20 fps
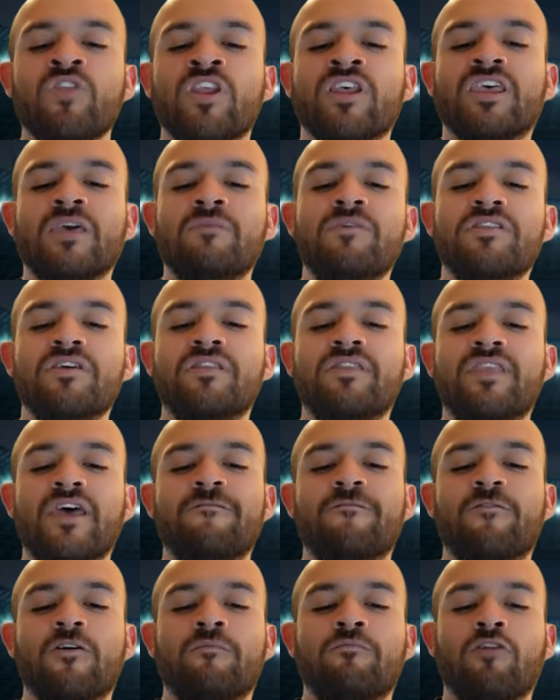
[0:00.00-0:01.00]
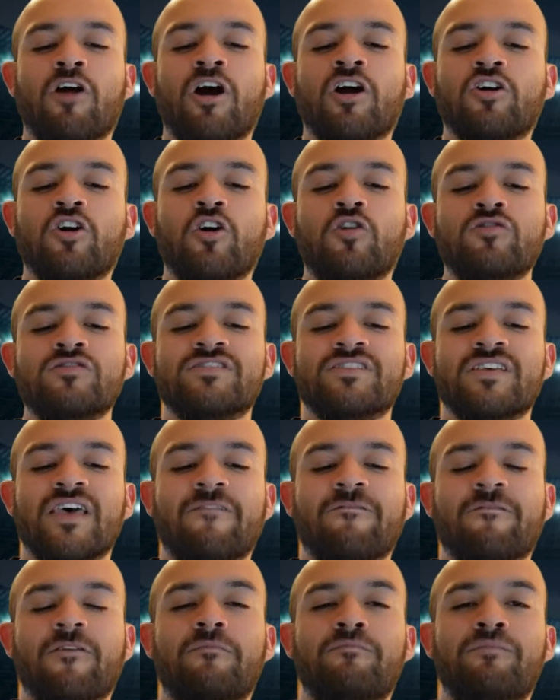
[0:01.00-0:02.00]
Give me the Denver Broncos
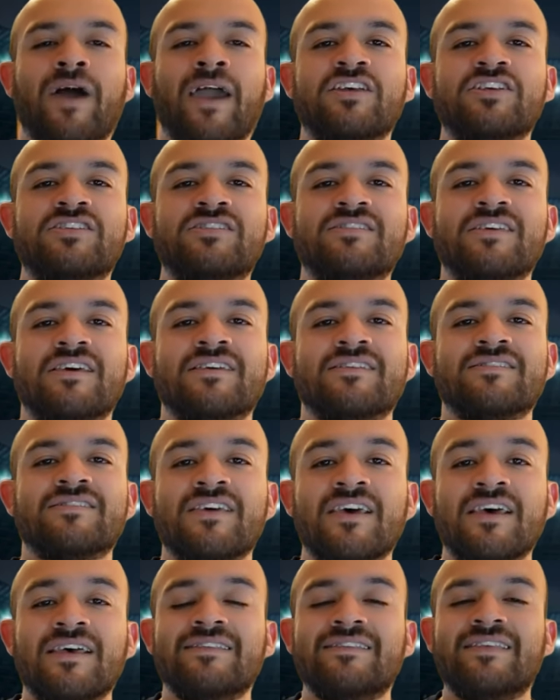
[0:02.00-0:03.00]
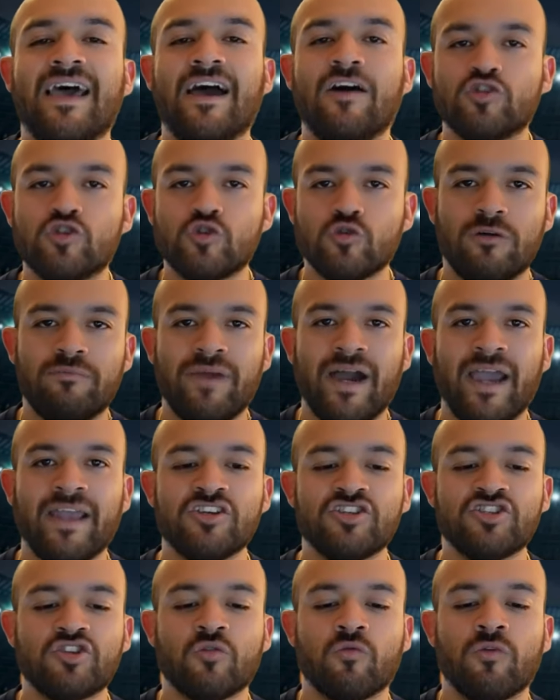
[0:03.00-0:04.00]
from -6 down to a
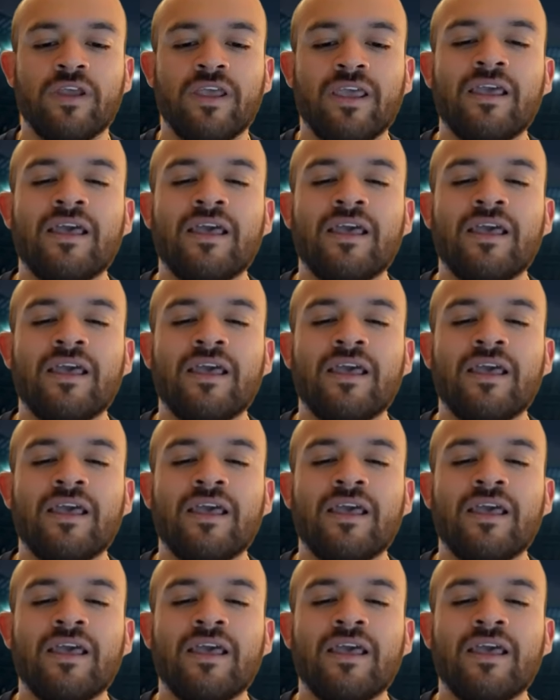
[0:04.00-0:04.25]
-3.